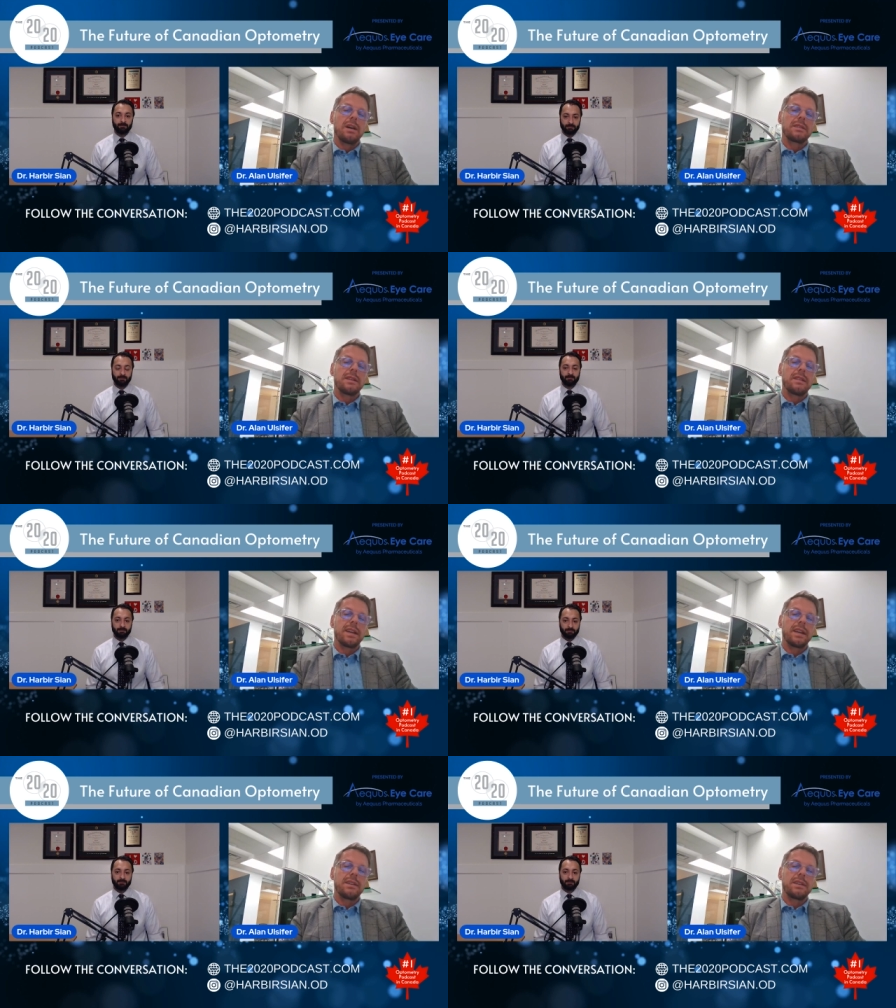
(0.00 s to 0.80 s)
Do
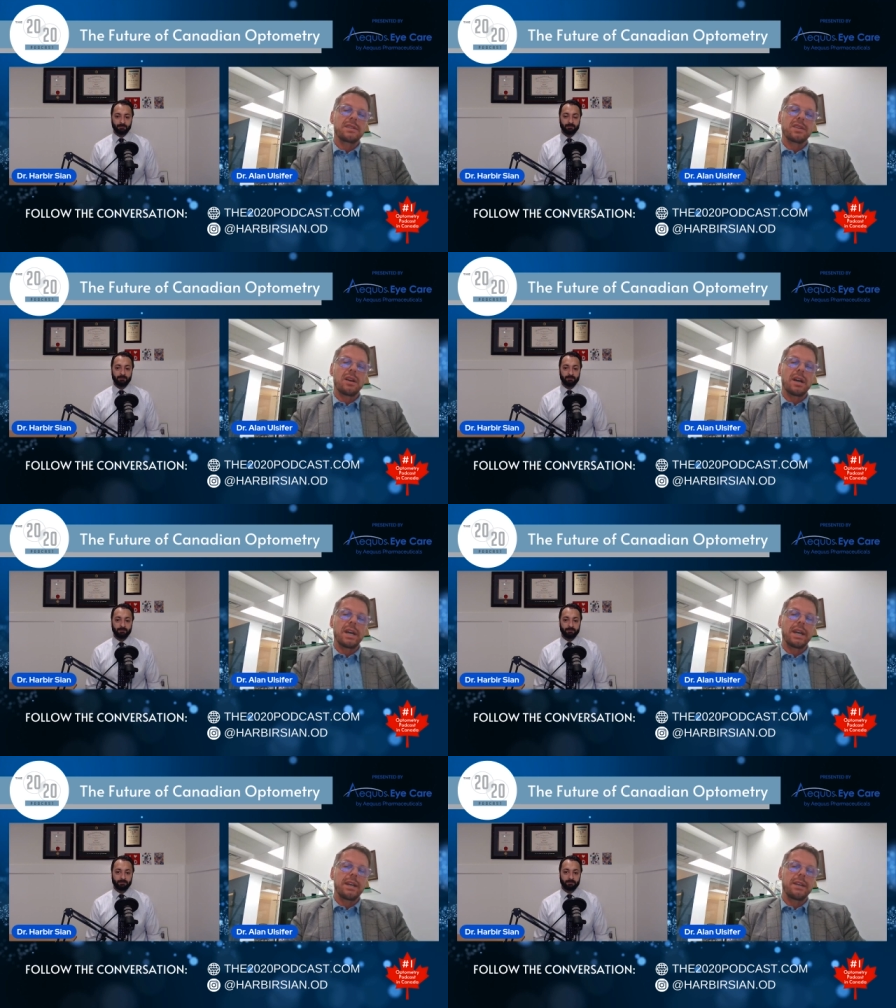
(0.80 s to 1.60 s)
they
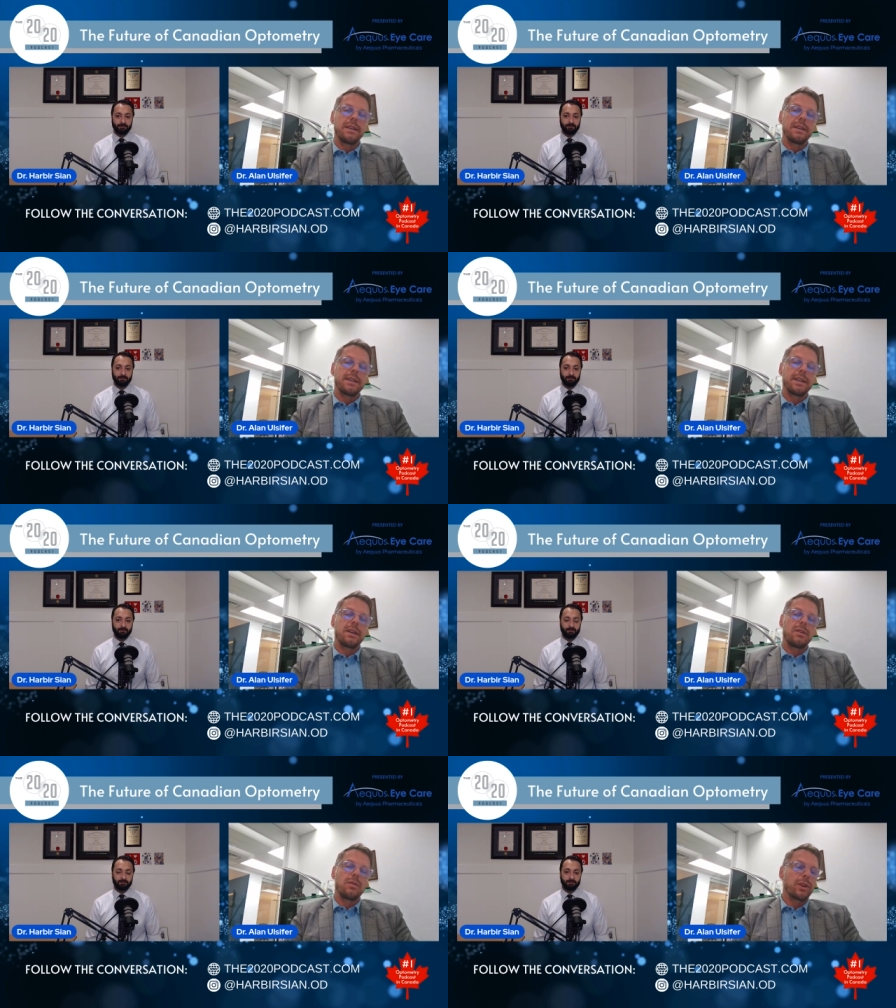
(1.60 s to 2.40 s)
decide,
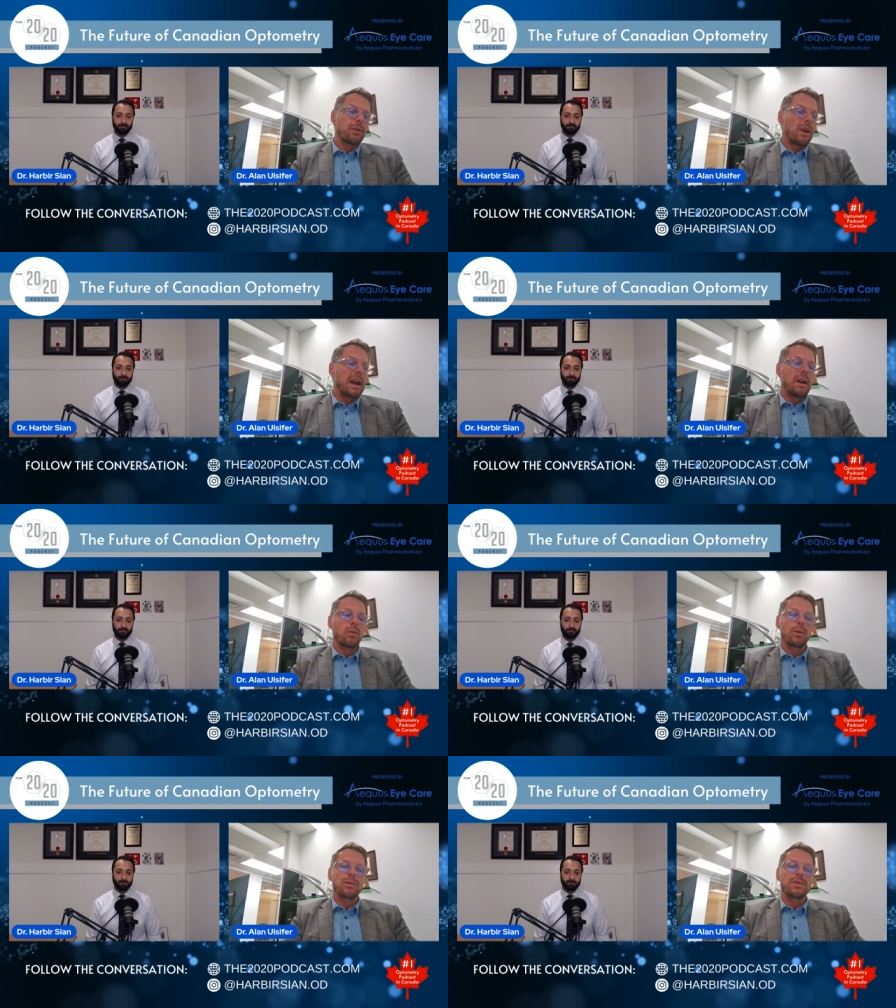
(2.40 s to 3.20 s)
your
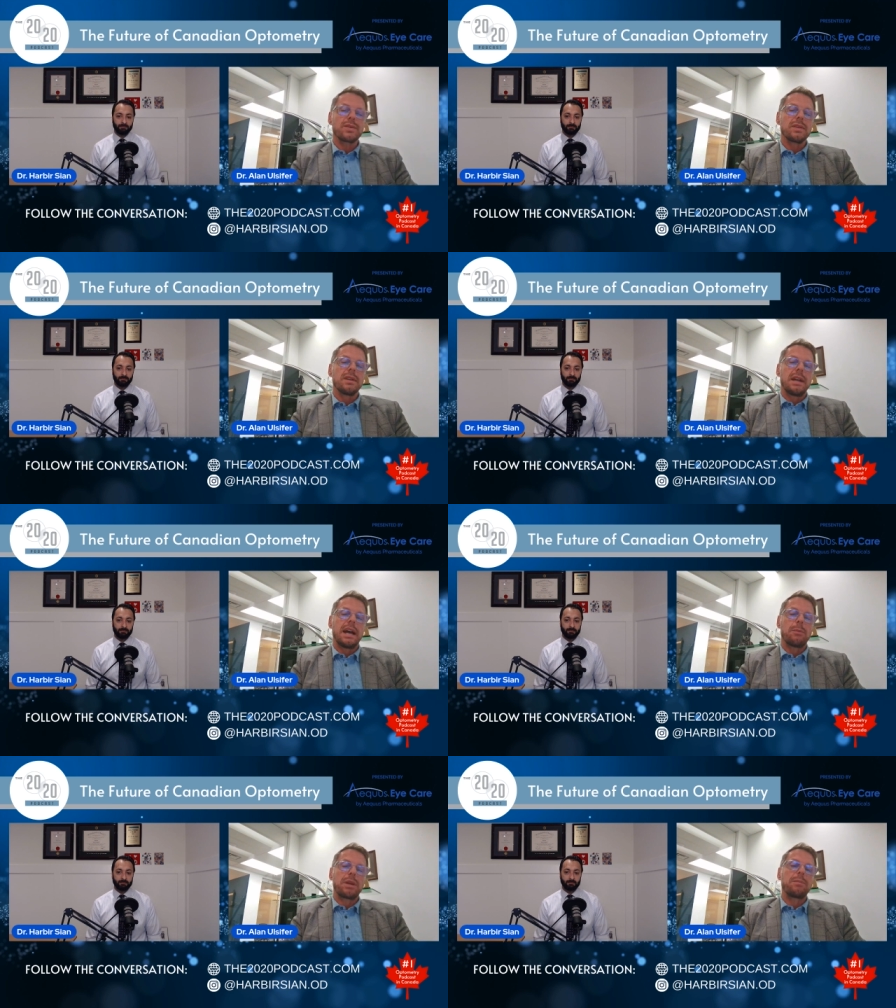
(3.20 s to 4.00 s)
hours,
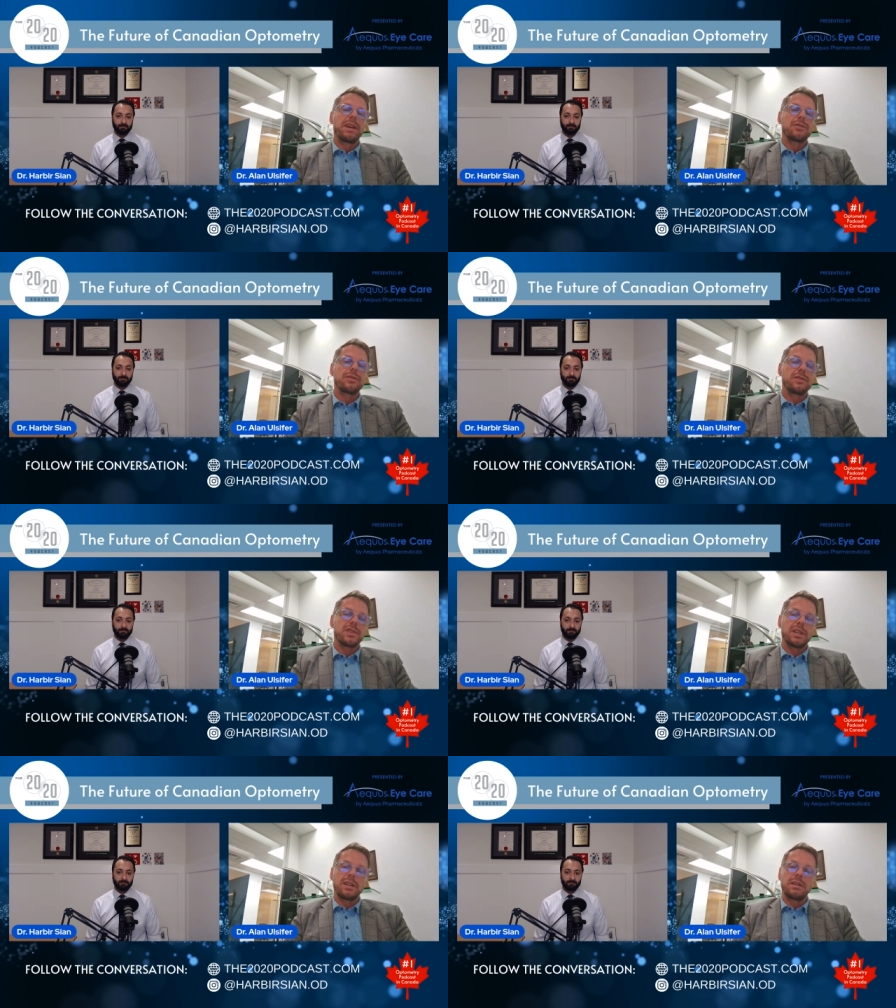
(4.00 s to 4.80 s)
how many
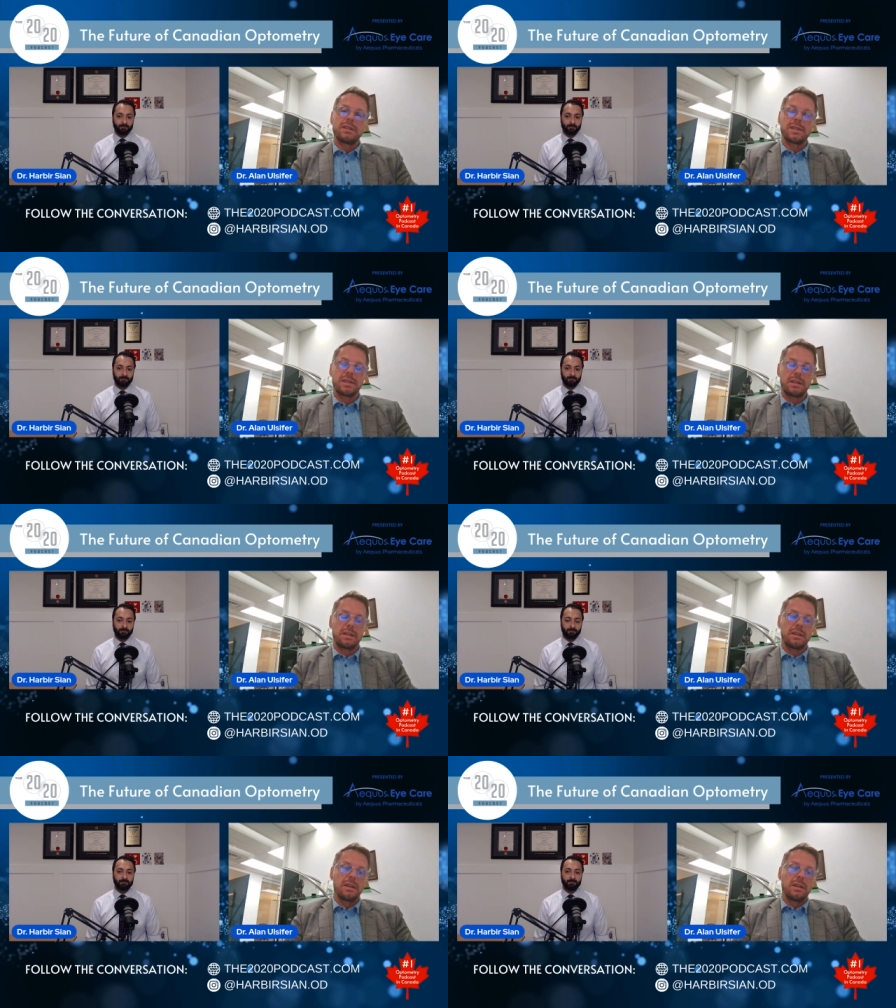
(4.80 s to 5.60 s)
patients you need to
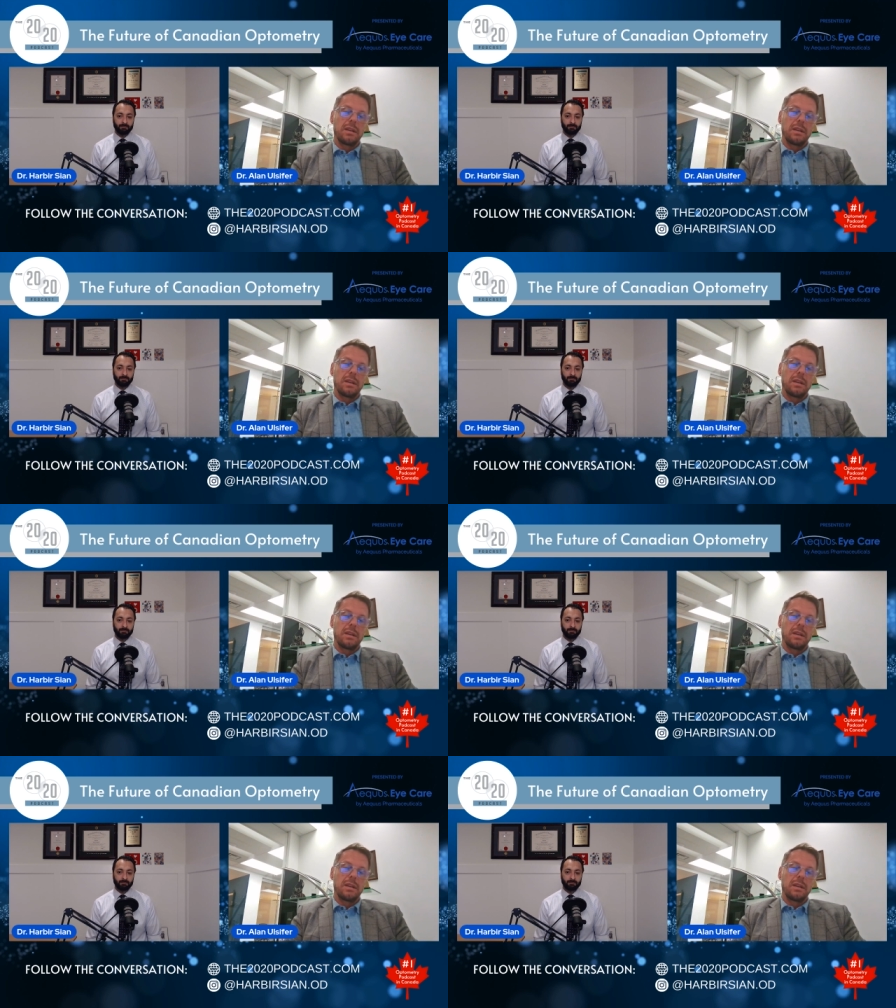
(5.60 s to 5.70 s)
see?